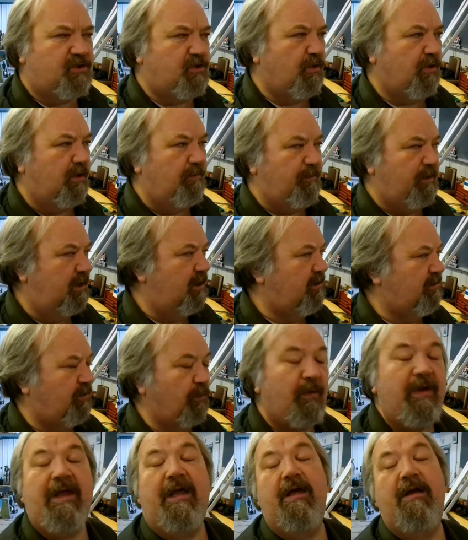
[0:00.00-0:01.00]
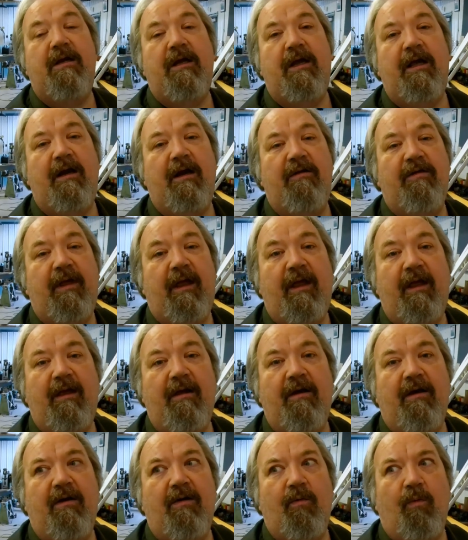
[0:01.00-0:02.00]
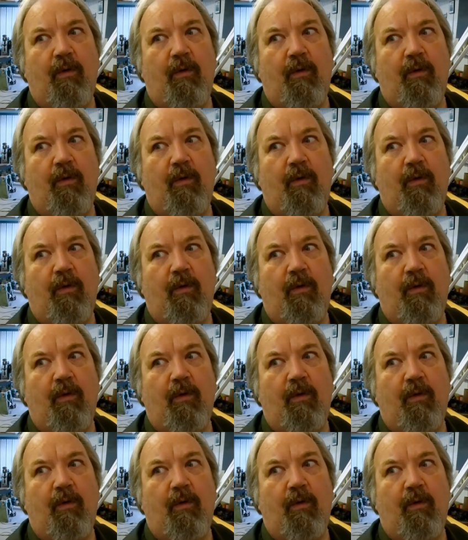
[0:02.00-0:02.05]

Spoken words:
so I'm here at the weekend again at the hangar